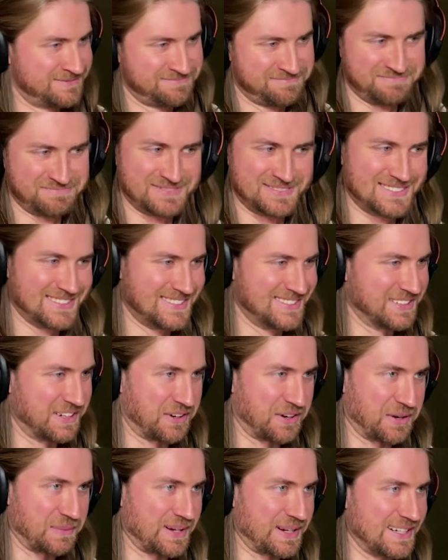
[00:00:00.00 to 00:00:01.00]
I
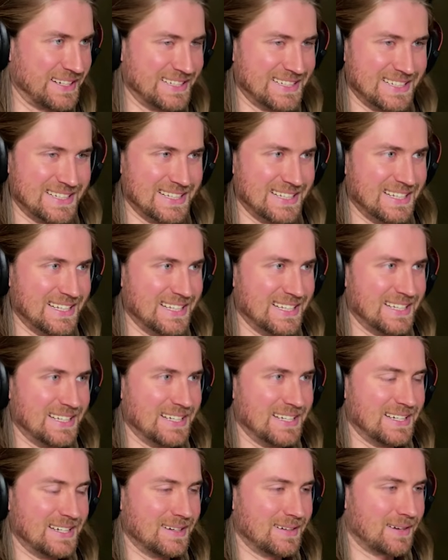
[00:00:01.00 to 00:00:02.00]
don't know, man.
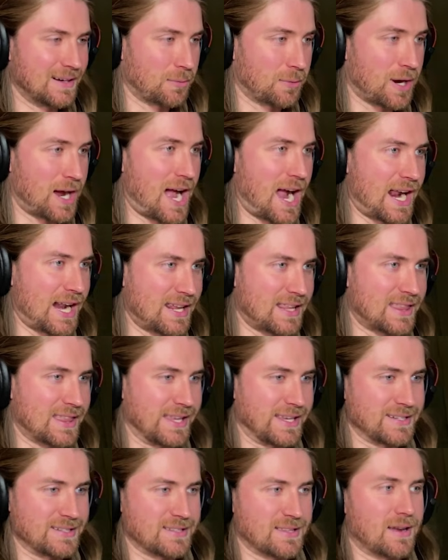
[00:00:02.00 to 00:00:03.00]
Alright, we're hiding
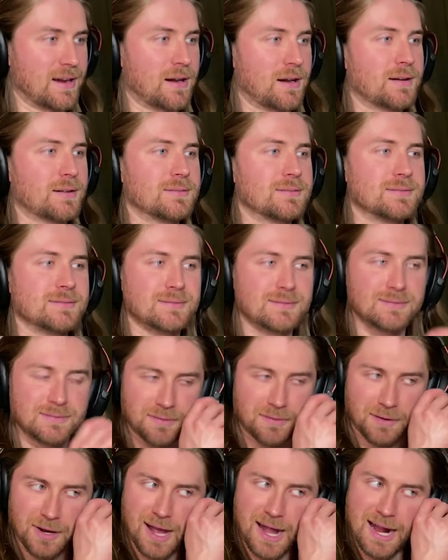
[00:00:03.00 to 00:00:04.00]
things there.
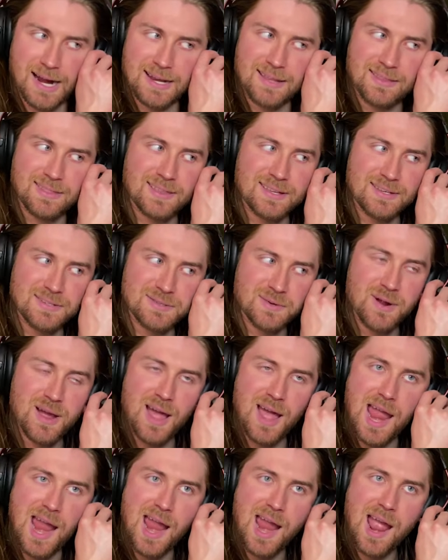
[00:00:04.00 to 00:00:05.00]
We're hiding things
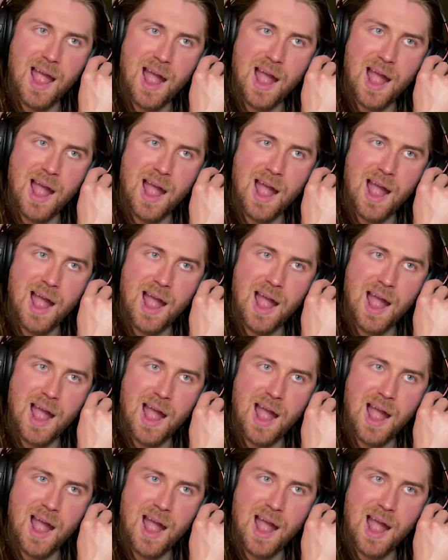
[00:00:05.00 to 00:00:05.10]
away.